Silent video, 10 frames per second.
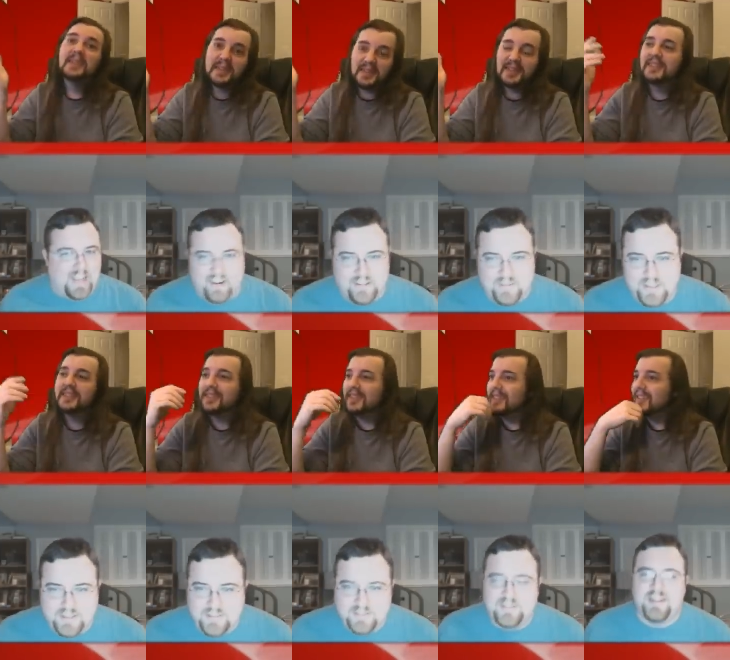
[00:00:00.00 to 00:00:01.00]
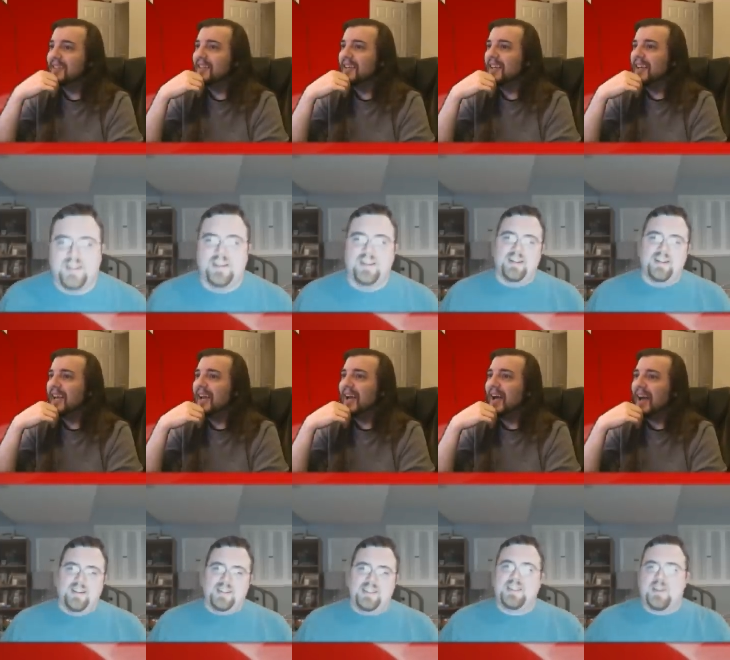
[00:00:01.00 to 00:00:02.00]
Speaker 1: I don't know. Hmm
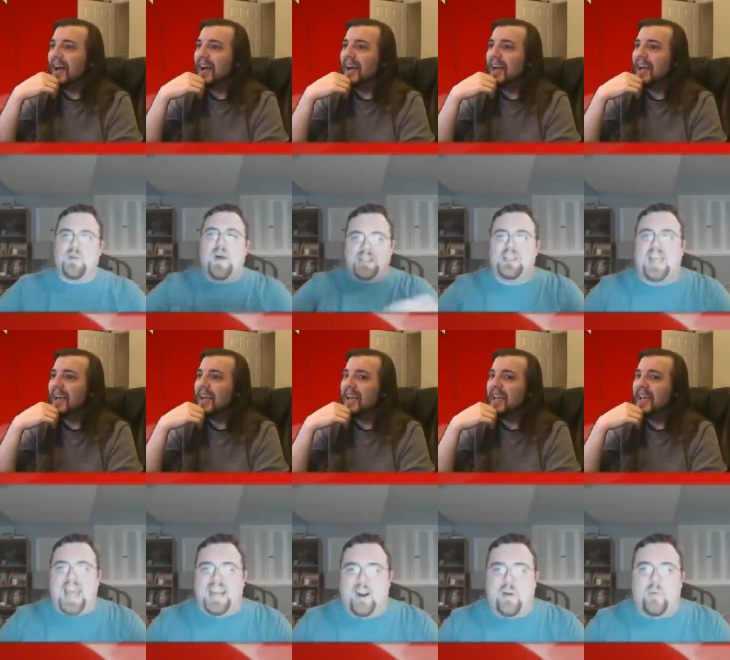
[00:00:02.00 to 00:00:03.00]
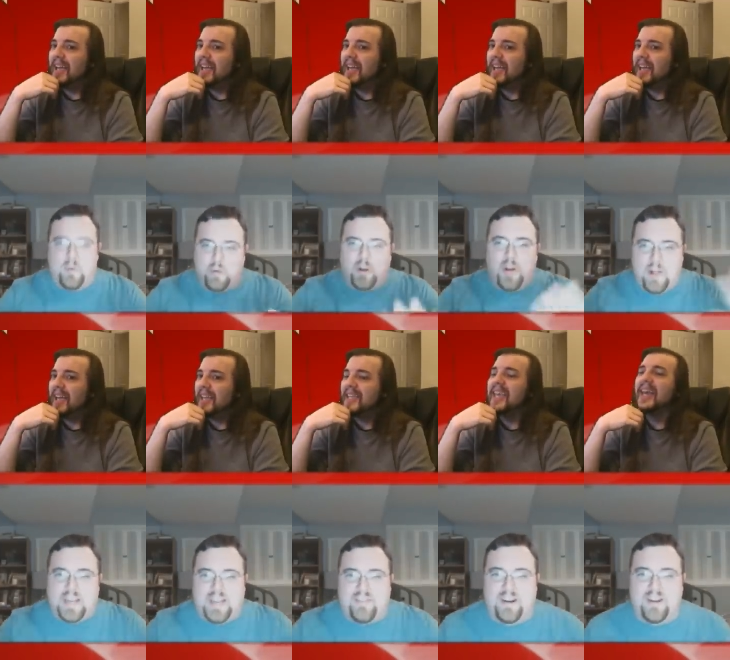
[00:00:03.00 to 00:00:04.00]
squash the gaydar. We'll, we'll call it
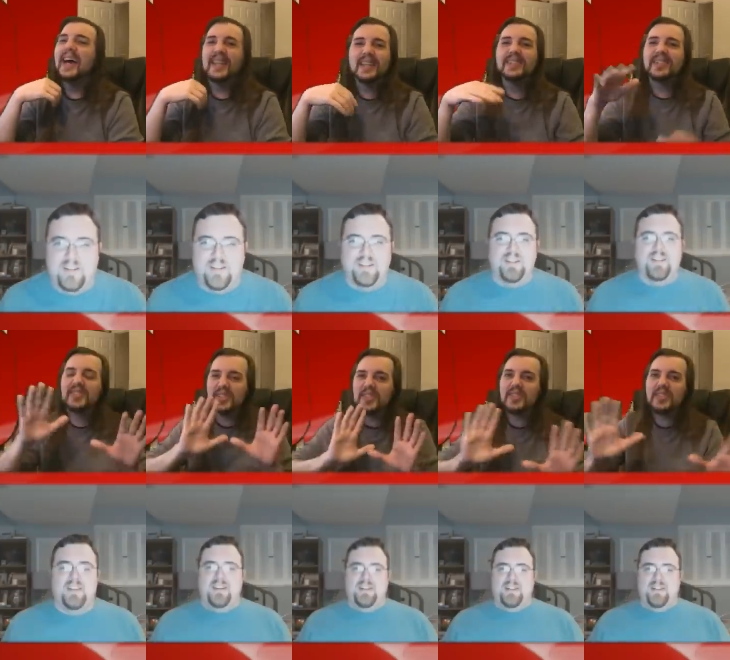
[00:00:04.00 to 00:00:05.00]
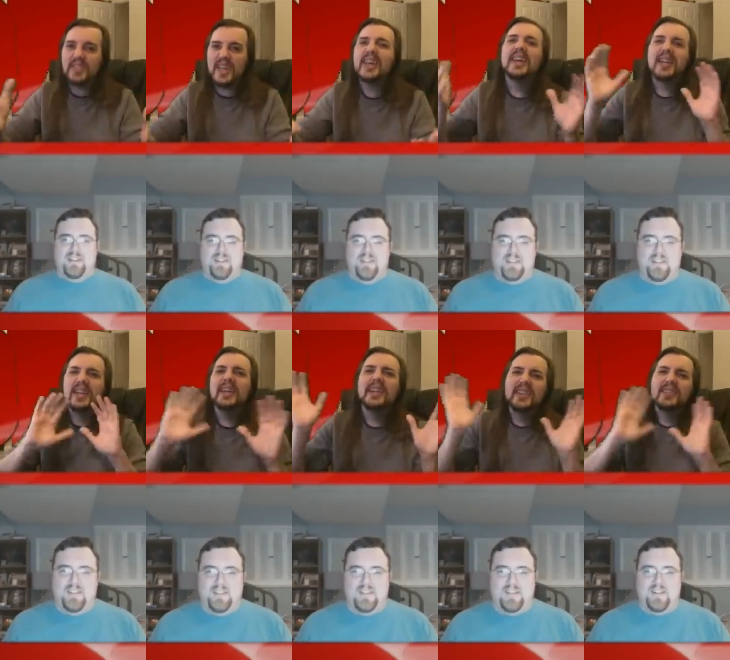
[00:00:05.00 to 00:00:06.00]
even. Yeah, yeah. Just just take,
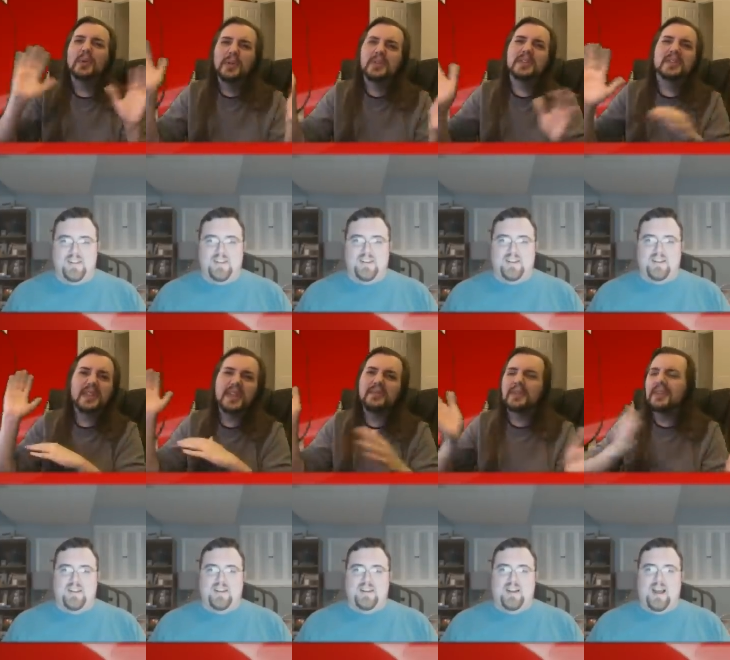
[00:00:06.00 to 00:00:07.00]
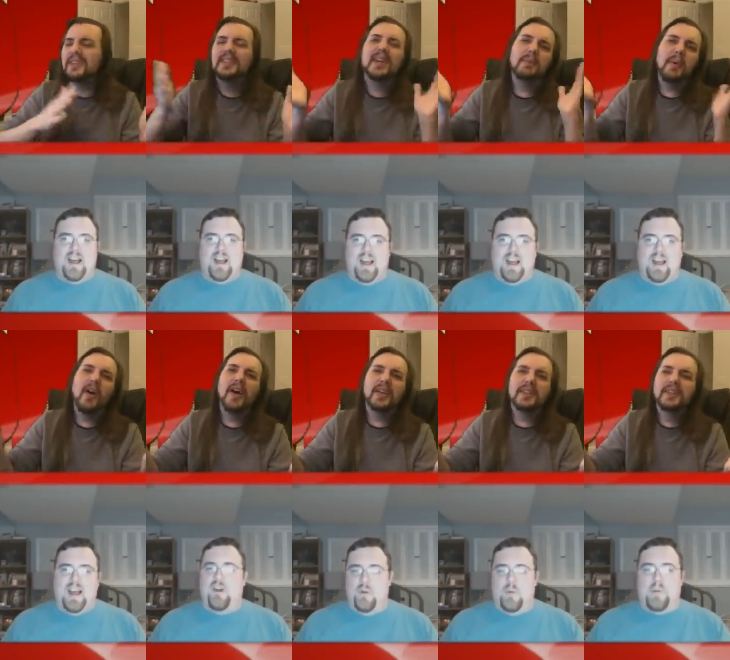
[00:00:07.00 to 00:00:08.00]
Speaker 2: dude, get rid of it. Come on. I
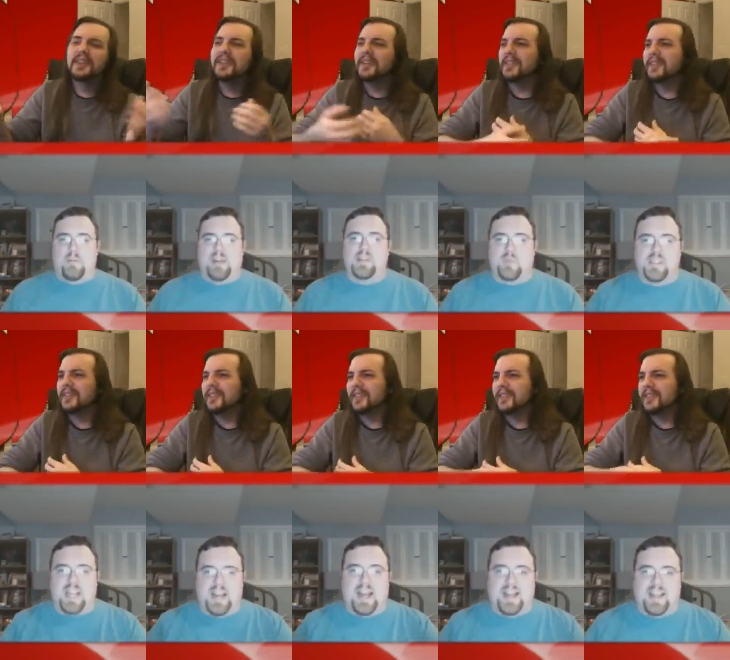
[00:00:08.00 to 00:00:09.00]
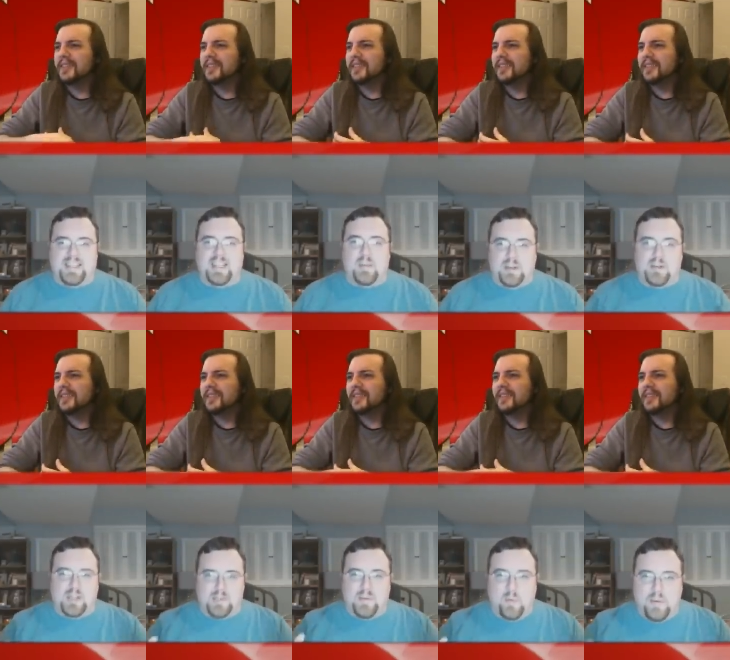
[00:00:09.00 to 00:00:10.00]
know
Speaker 1: the Republicans won't sign on to that deal, but
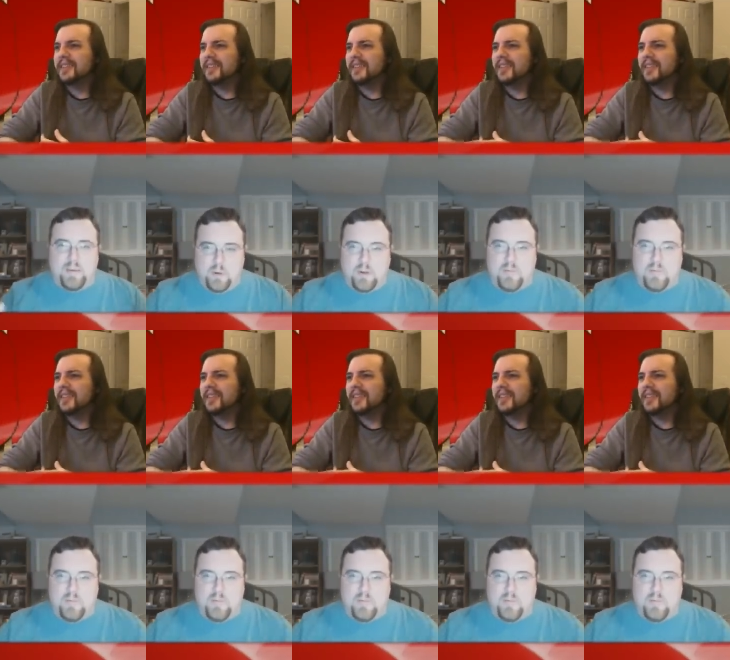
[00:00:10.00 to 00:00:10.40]
trust me, we'll be we'll